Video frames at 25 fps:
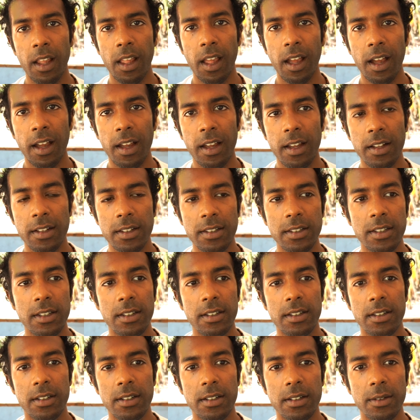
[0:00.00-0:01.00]
And
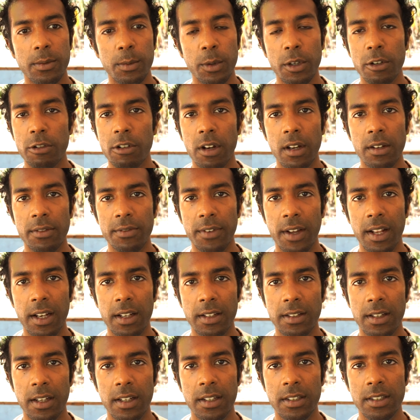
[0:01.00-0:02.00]
we crave
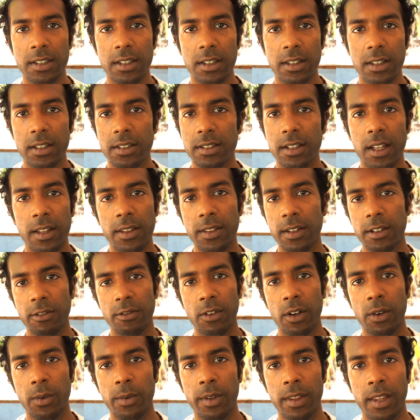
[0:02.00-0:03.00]
validation. There's nothing
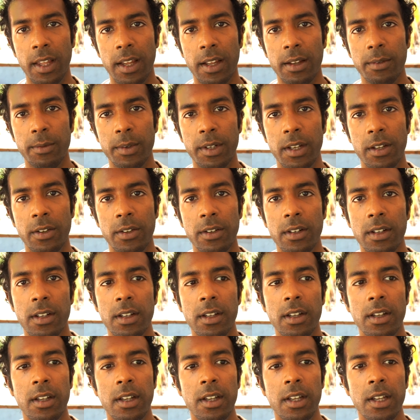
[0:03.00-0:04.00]
wrong with that. We don't
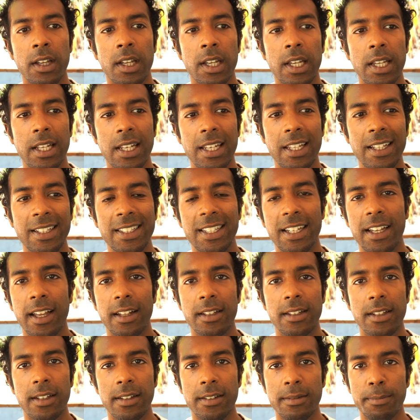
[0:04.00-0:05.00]
need to get
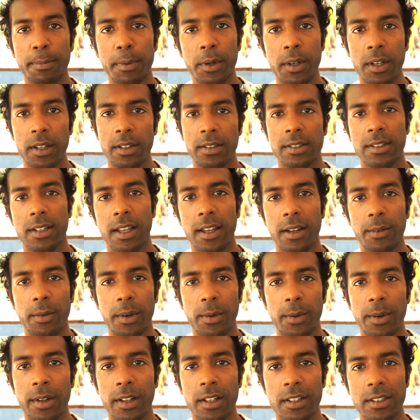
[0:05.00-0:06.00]
to this Buddha state where
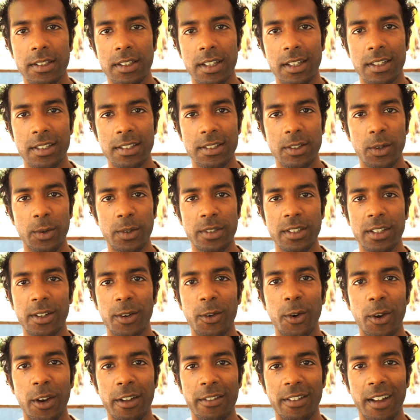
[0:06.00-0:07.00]
we're just sourcing
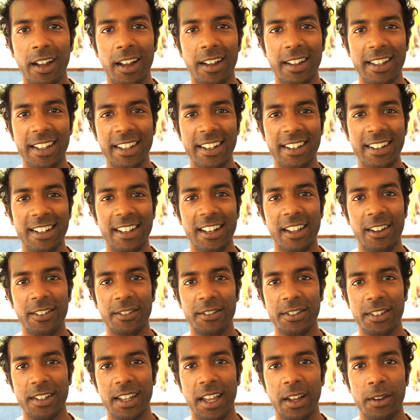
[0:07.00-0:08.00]
all of our inner love
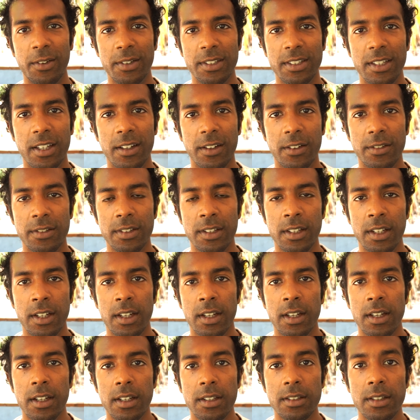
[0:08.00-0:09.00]
ourselves.
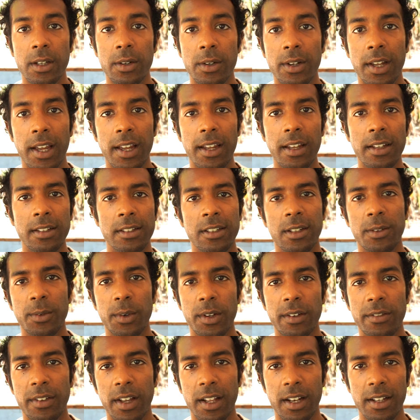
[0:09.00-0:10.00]
It's okay to
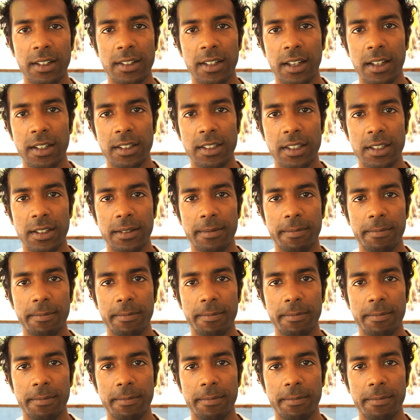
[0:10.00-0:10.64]
want validation.